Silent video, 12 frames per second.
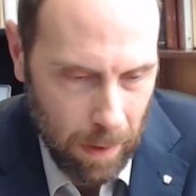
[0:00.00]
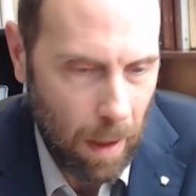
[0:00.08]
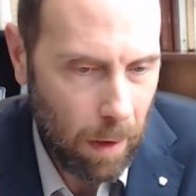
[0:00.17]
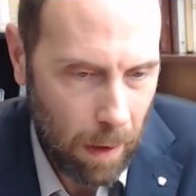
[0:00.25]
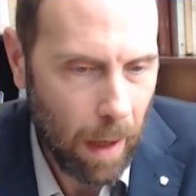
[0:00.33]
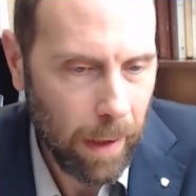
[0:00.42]

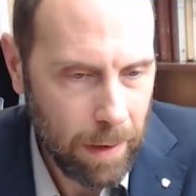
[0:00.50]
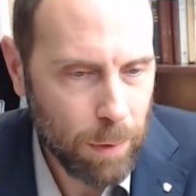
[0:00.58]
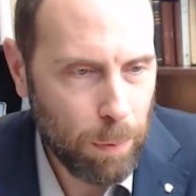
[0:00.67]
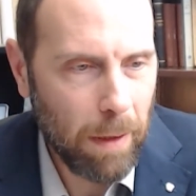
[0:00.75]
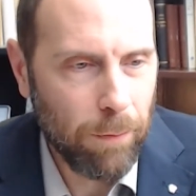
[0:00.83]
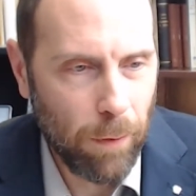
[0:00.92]
I can
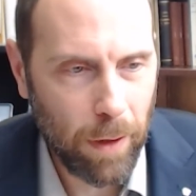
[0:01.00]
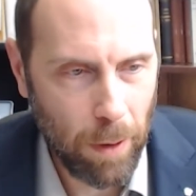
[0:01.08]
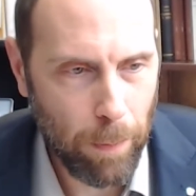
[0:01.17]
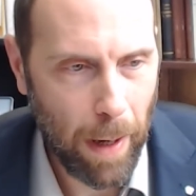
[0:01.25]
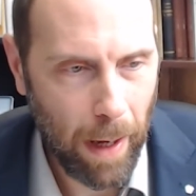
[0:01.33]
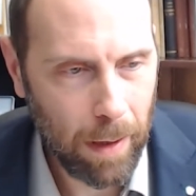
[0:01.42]
speak for
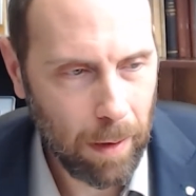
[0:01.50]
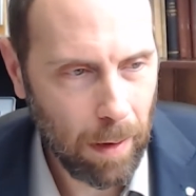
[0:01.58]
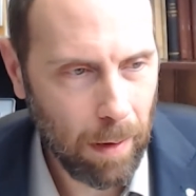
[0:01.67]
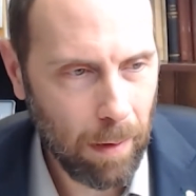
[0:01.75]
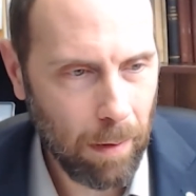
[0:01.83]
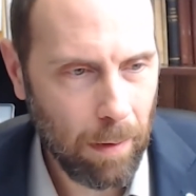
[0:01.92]
Quebec
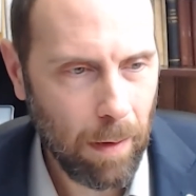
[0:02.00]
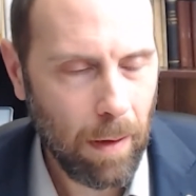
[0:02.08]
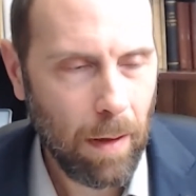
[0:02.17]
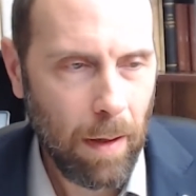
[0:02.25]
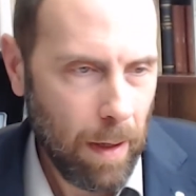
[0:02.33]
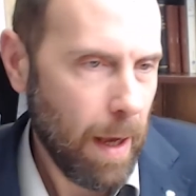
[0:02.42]

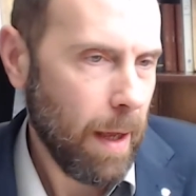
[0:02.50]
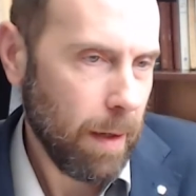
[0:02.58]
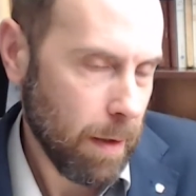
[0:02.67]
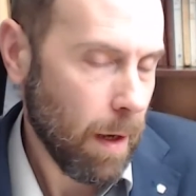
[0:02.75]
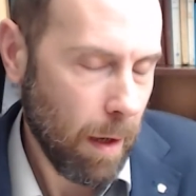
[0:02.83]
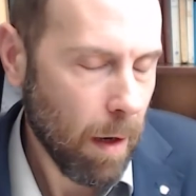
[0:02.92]
and